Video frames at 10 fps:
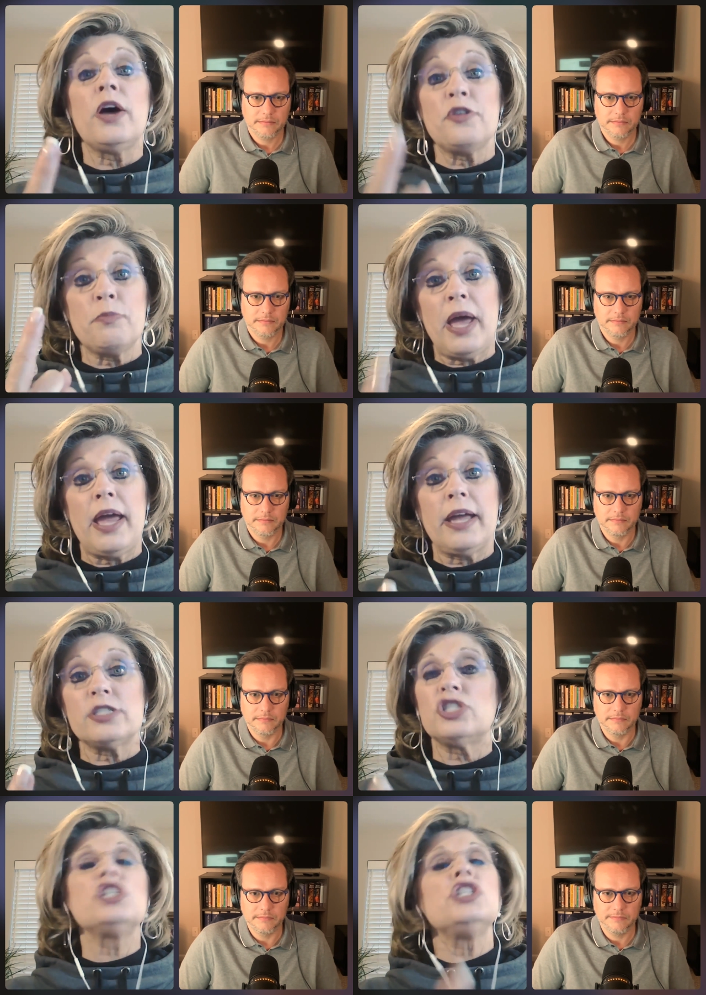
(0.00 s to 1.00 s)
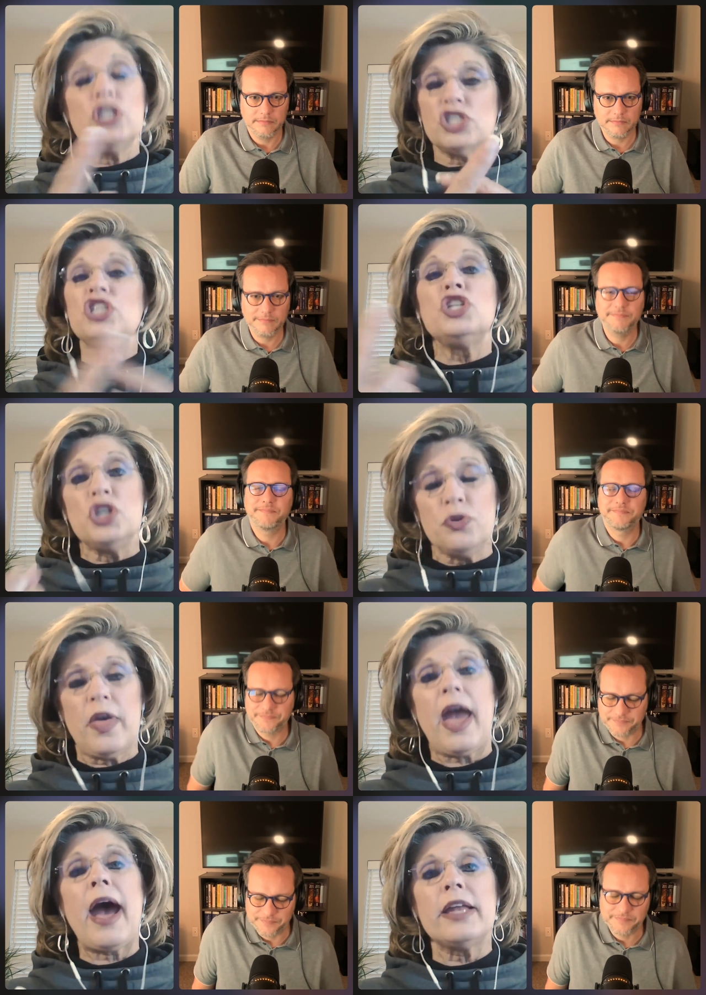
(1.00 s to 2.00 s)
Speaker 1: other banks. She, she knew
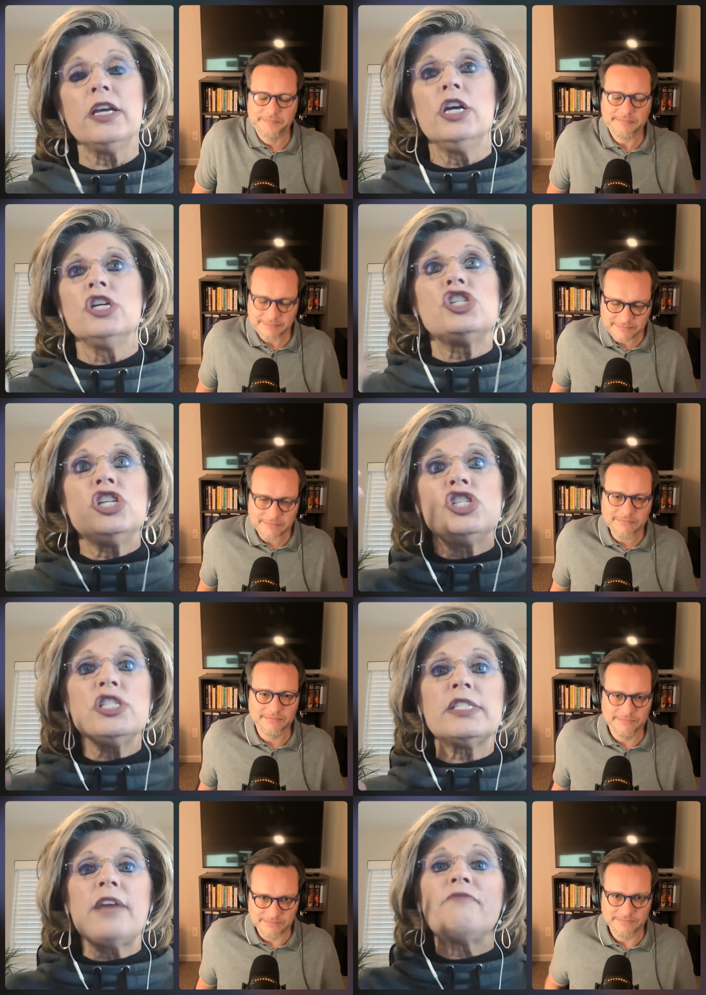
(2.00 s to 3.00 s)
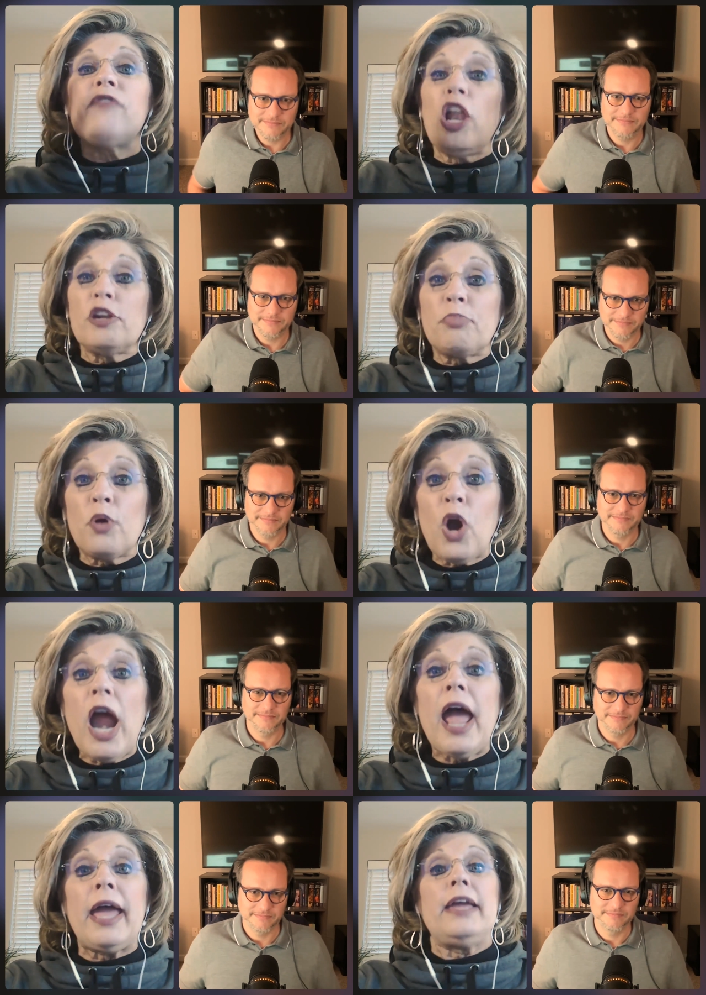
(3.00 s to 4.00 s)
that. She just had fallen
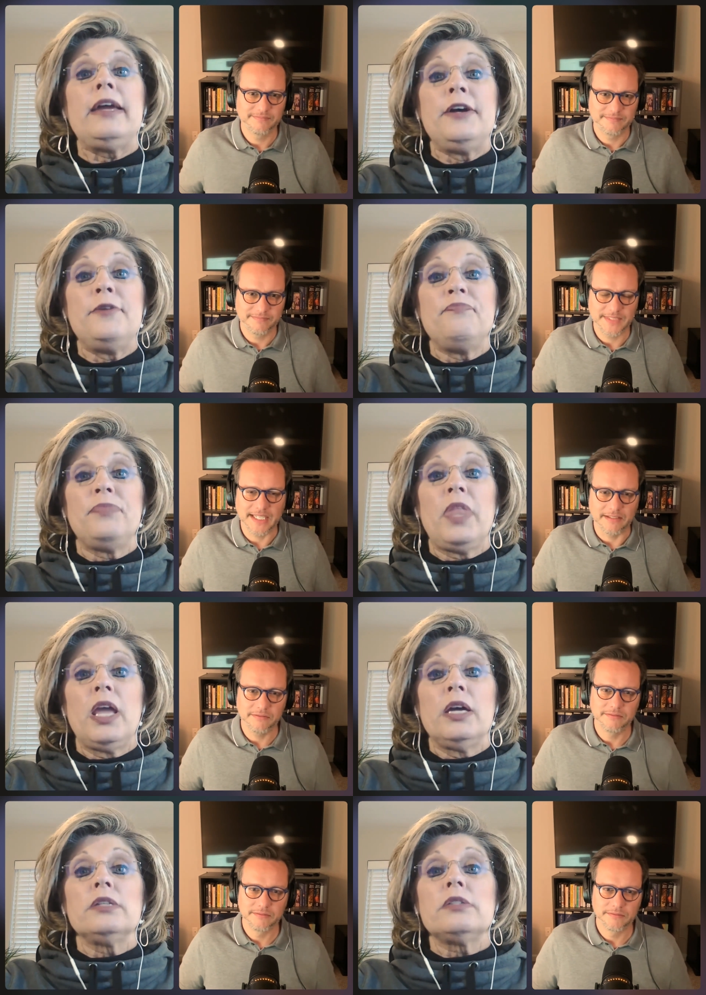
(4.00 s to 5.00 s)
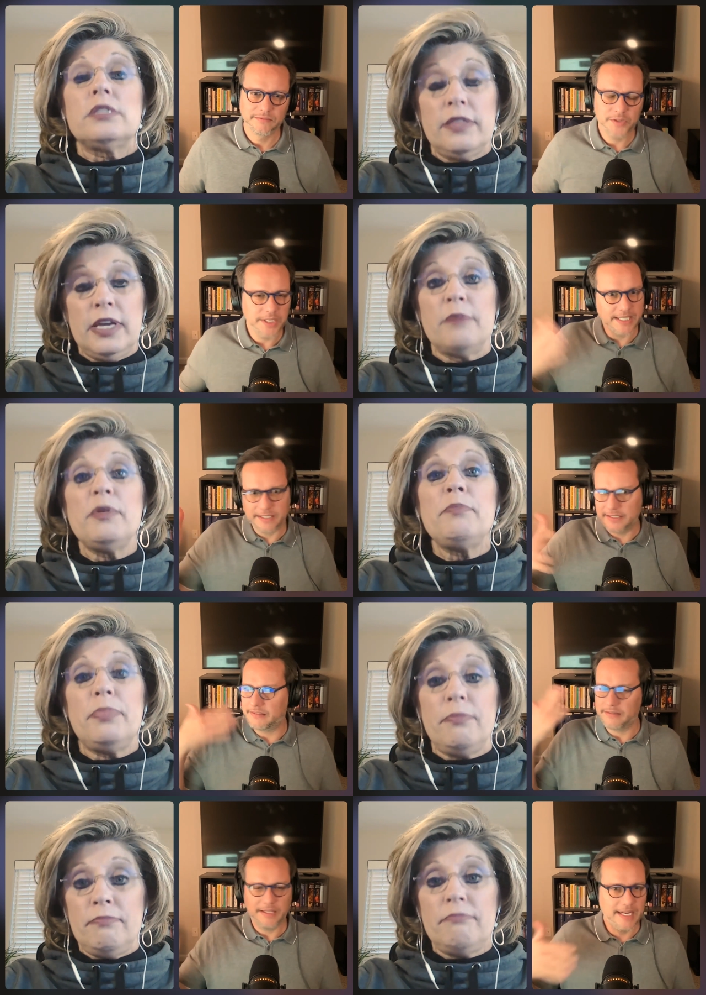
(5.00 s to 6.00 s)
prey yeah. to you them. Did.
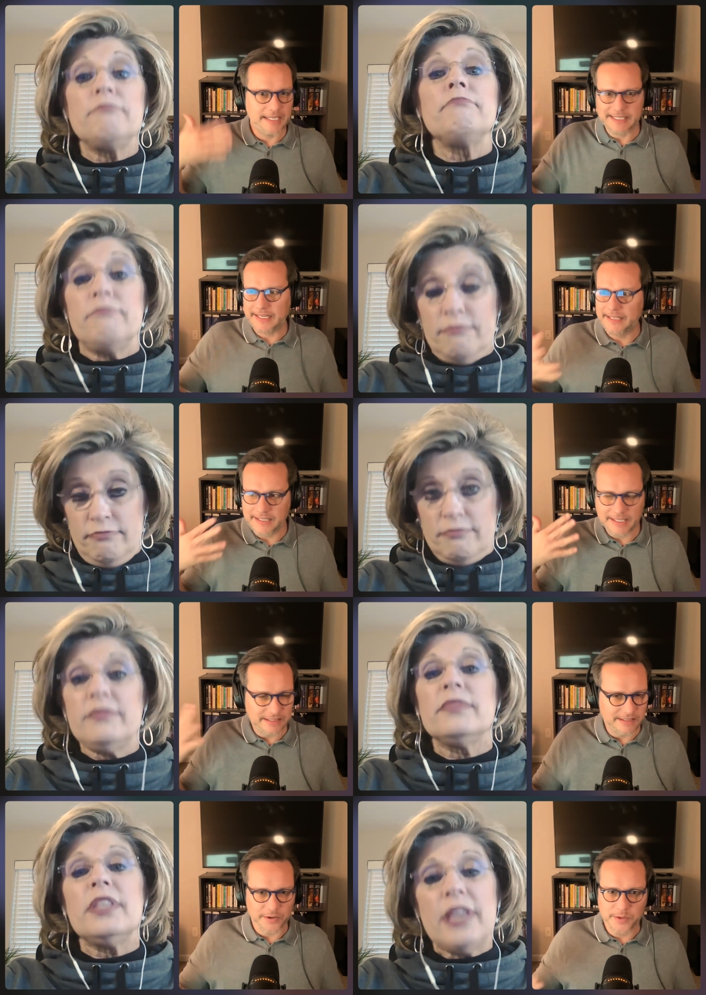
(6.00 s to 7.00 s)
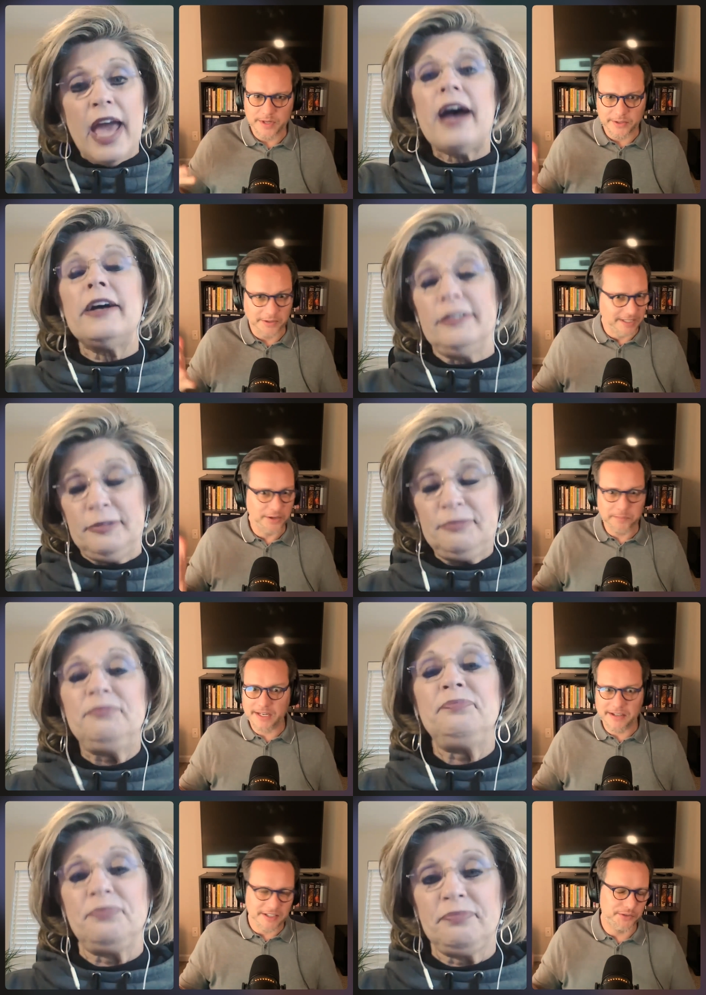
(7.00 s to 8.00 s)
And
Speaker 2: anxieties going. Yeah. You're like, oh
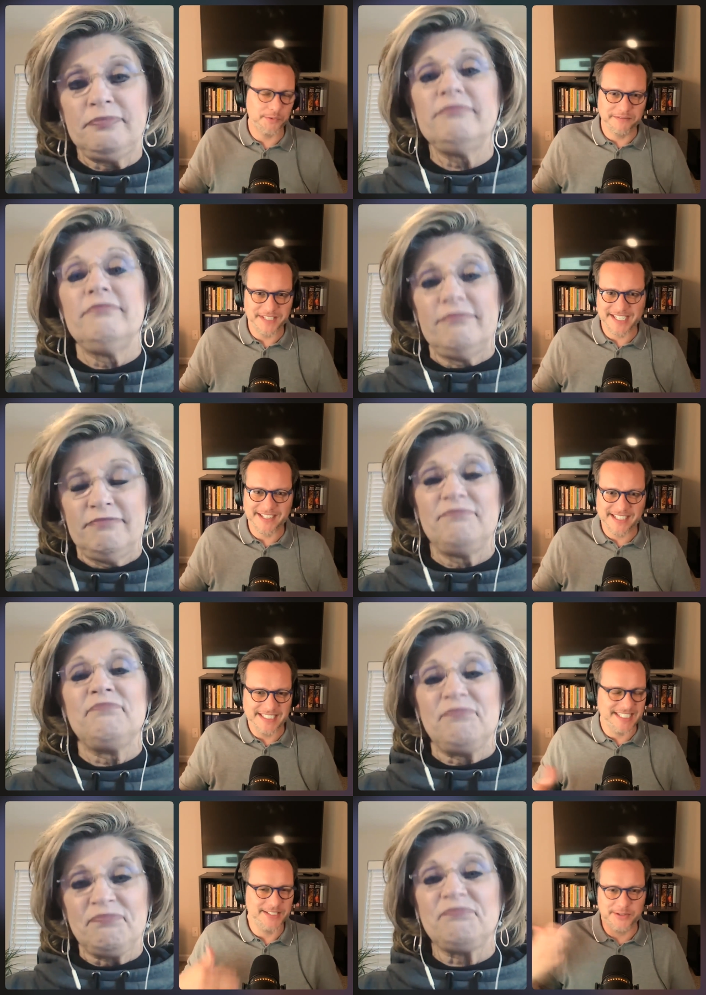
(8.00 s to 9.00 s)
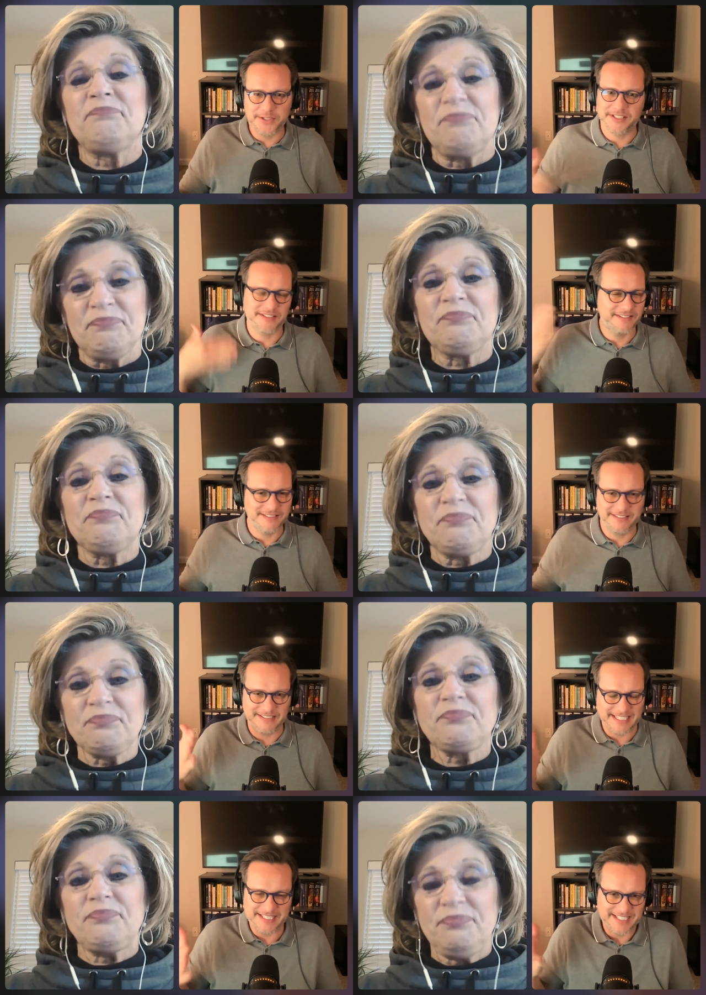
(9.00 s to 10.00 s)
my gosh, what have they got? And you just
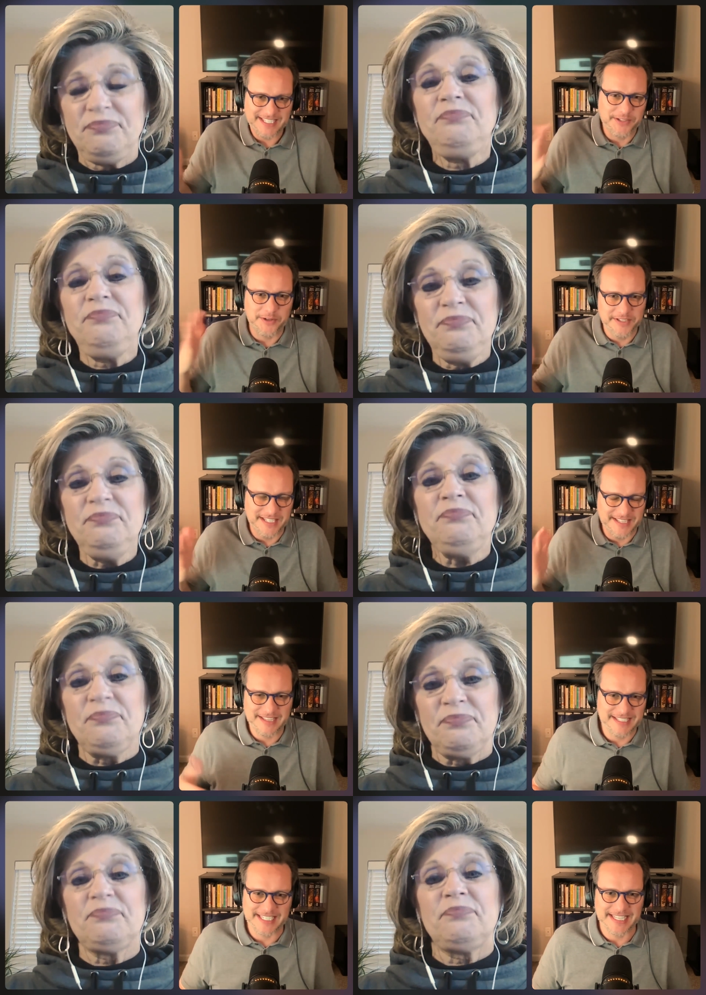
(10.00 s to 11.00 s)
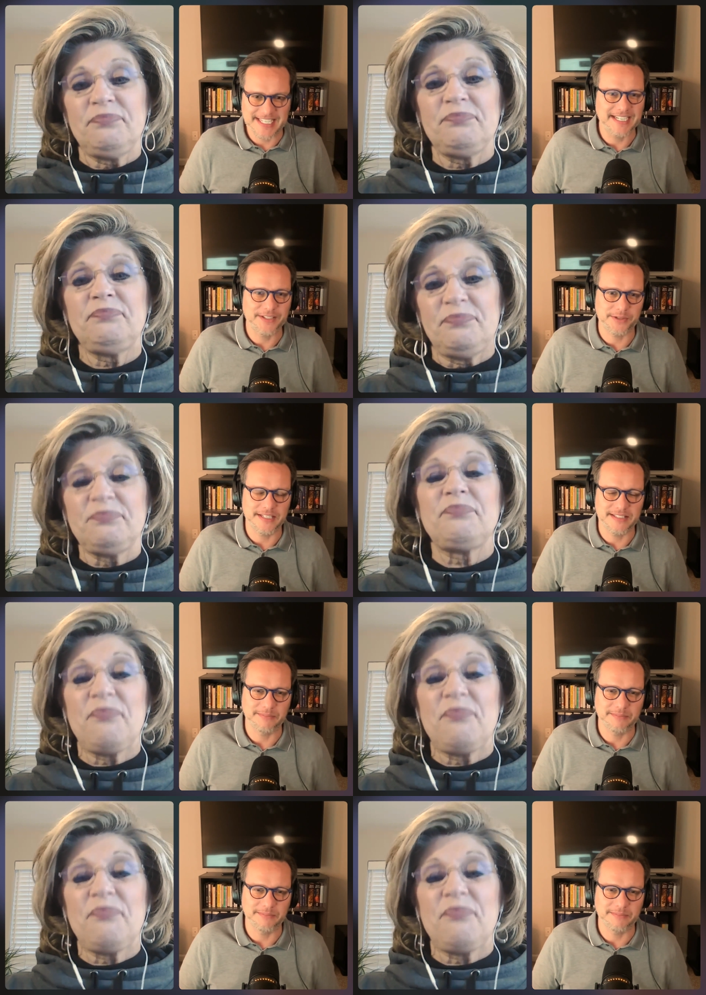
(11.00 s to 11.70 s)
it's it's hard to to think straight